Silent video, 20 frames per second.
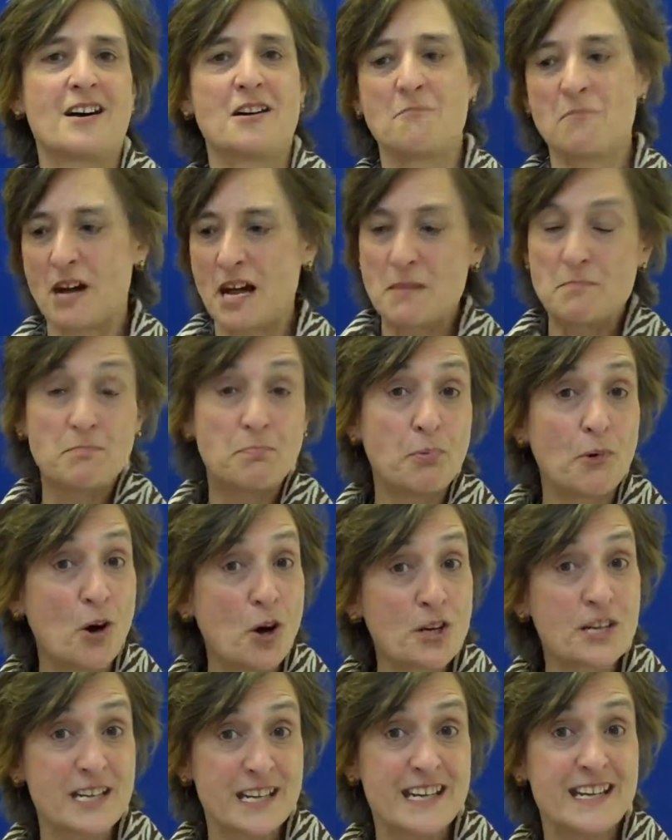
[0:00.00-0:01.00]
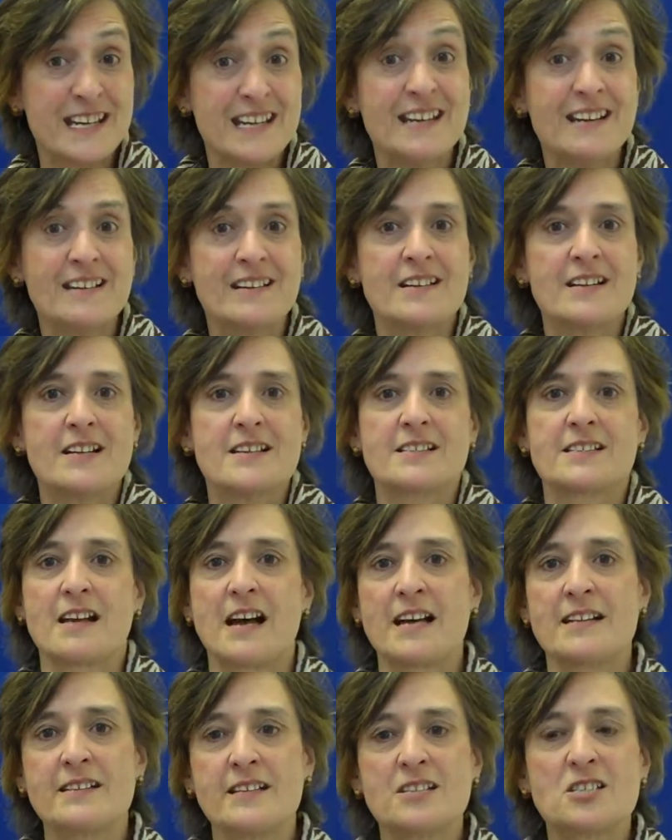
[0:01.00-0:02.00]
my body. So
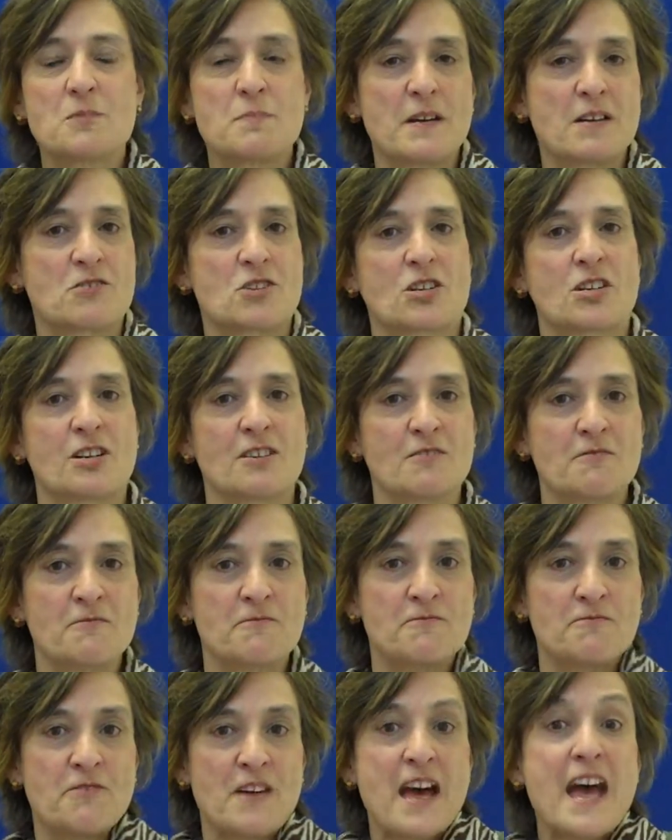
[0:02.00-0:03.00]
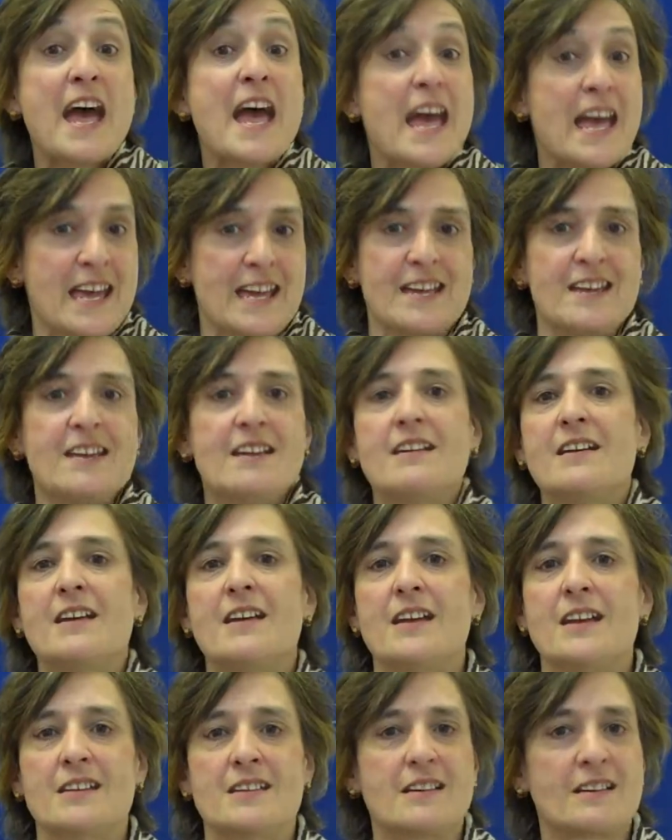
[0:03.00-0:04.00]
I need to be able to convey
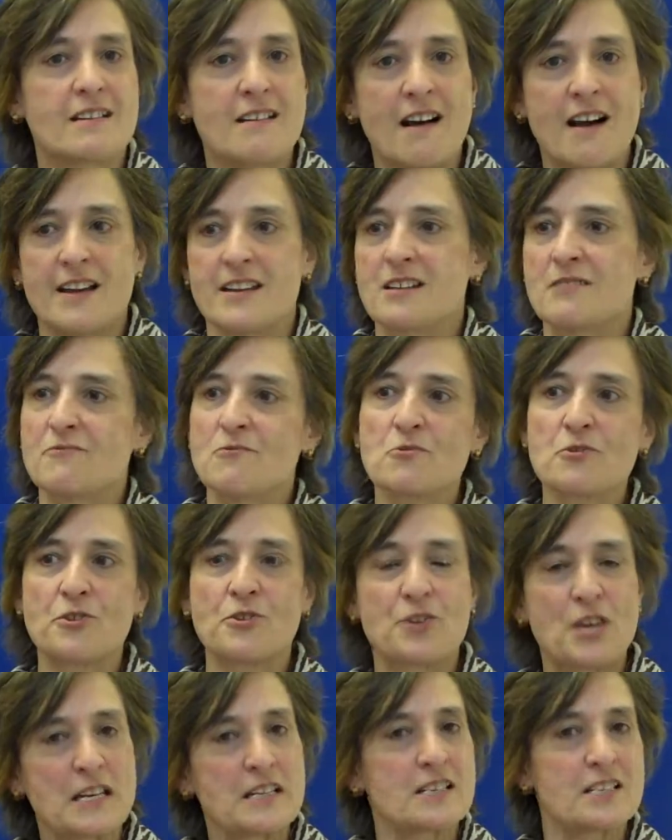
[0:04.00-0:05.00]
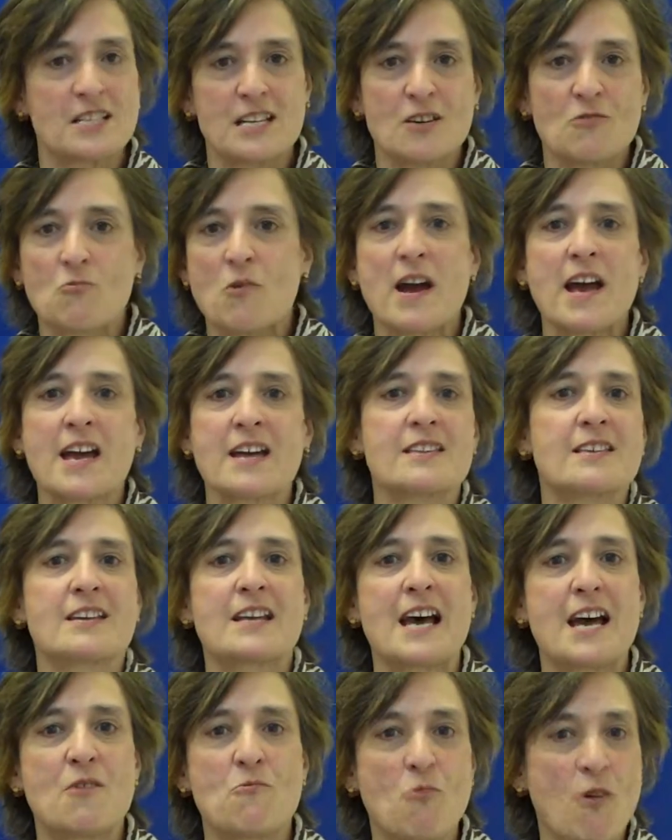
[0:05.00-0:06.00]
in a kind of authentic way that
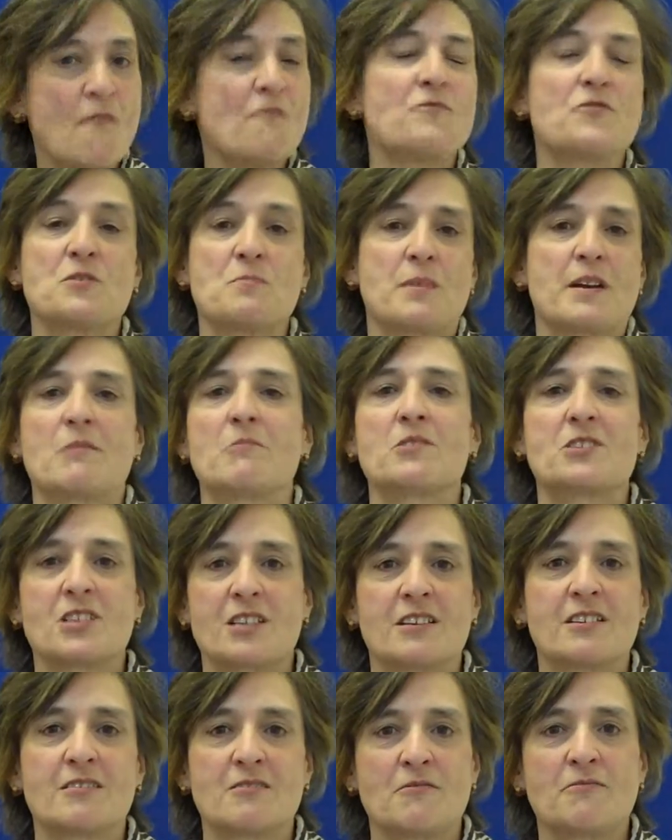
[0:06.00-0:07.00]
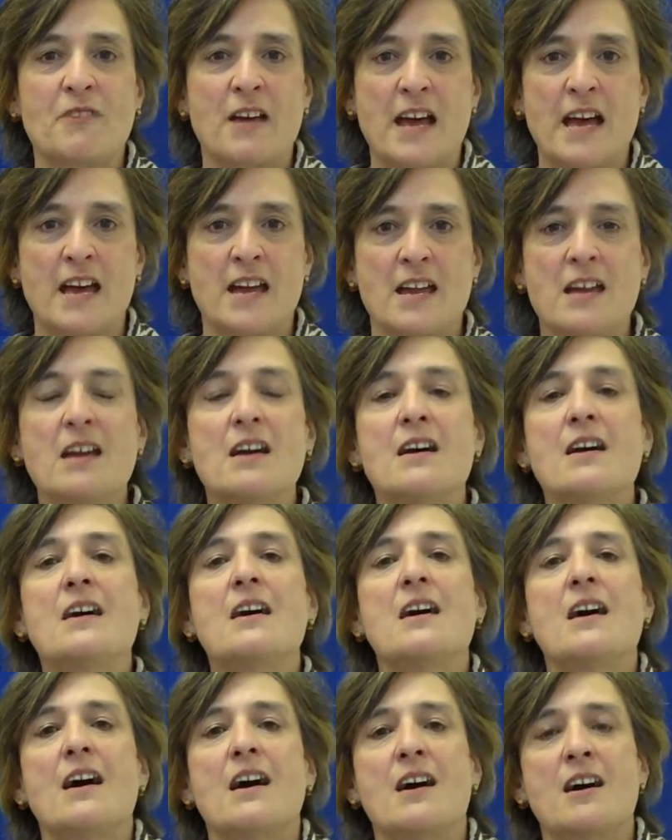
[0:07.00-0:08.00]
I want to be able to convey
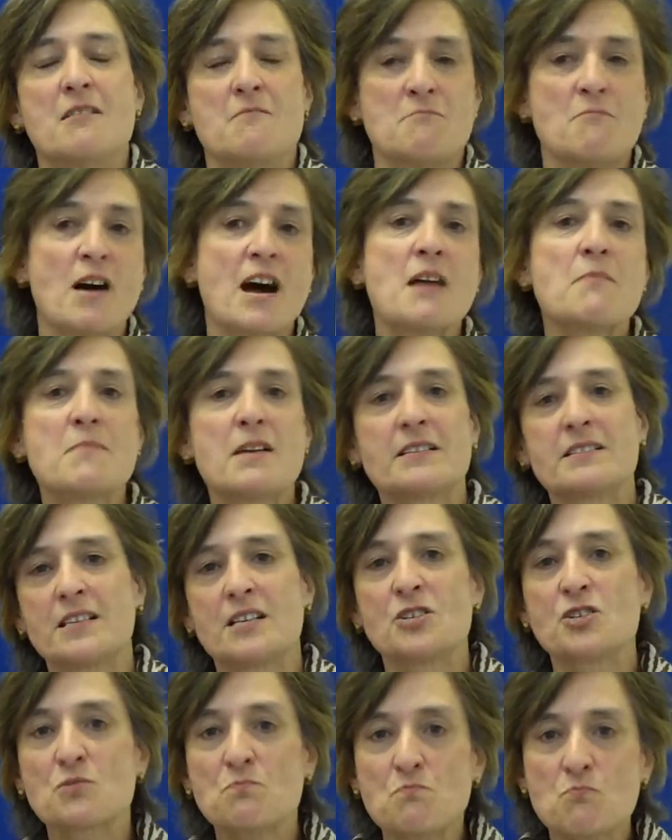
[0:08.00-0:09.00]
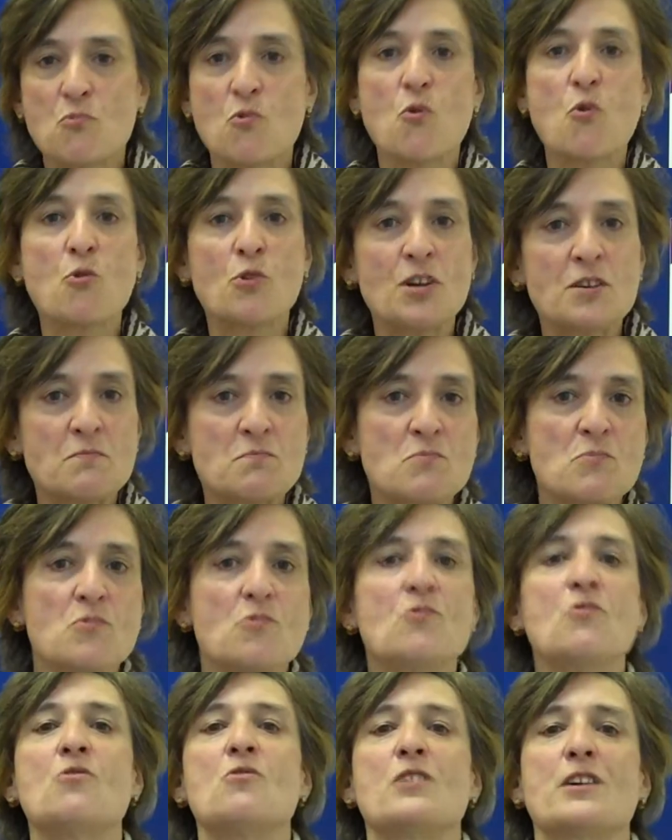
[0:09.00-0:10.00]
my message more and
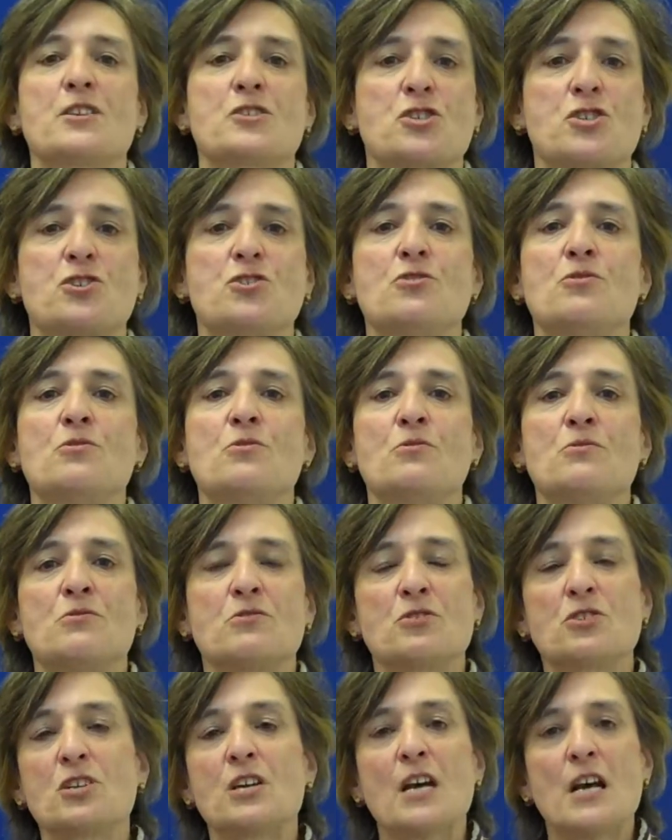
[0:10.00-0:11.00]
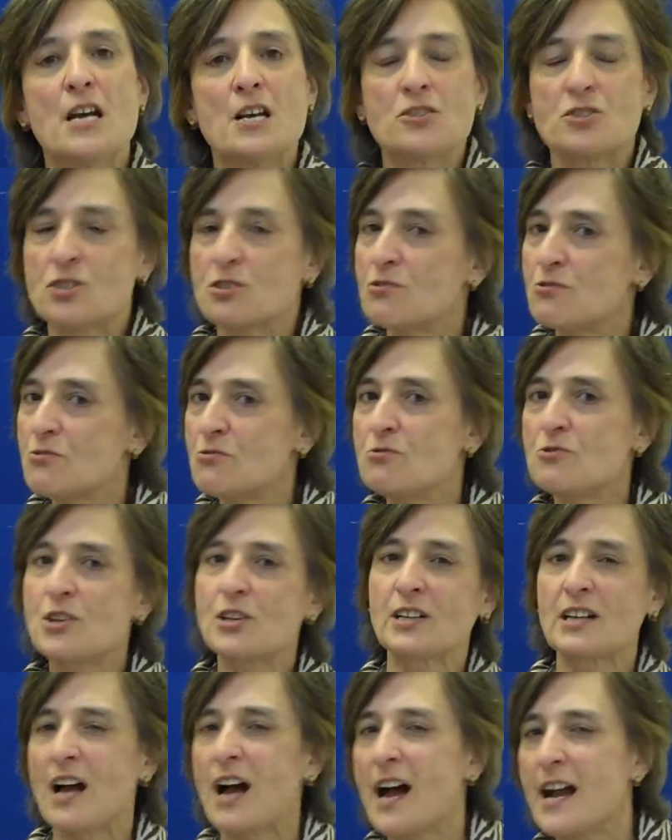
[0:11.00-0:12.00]
more attuned to
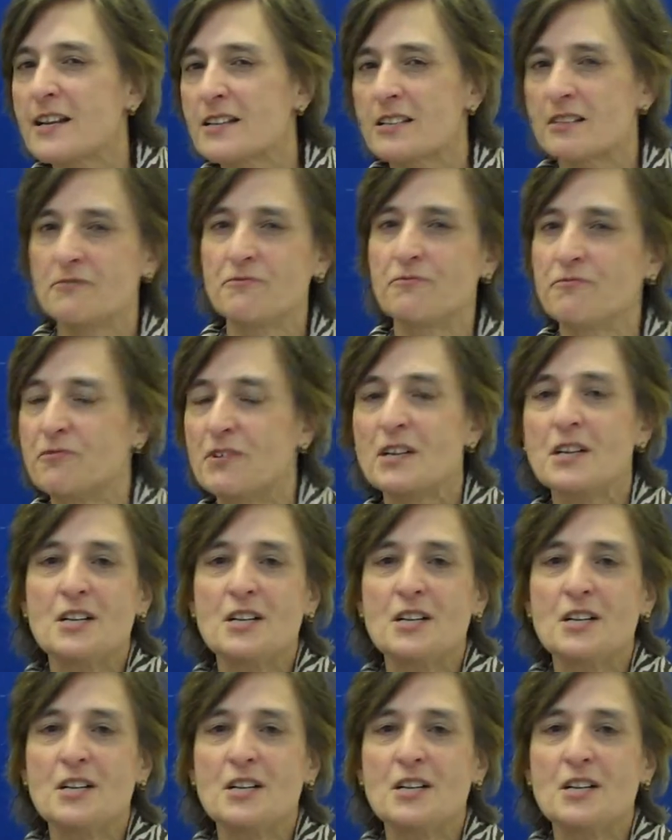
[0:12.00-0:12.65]
the kind of